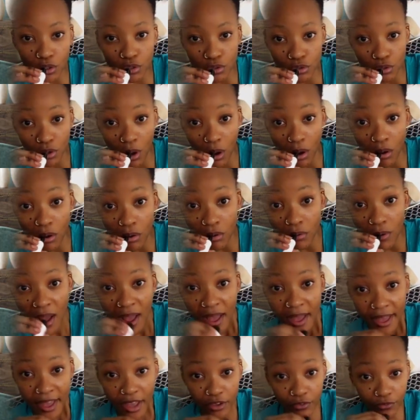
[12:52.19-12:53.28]
So
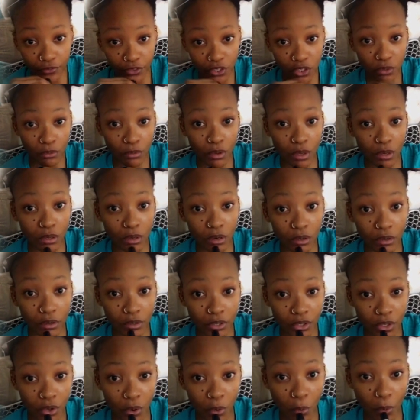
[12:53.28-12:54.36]
if you
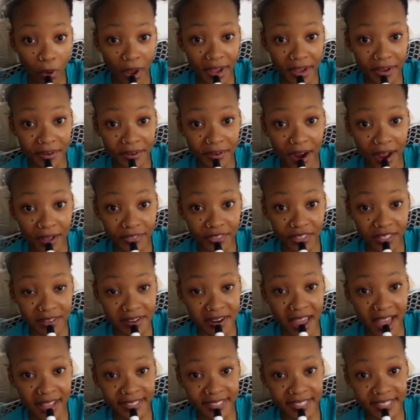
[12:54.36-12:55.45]
learn your way around the
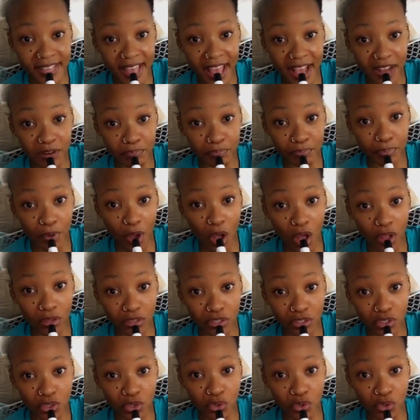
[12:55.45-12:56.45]
nuts and bolts,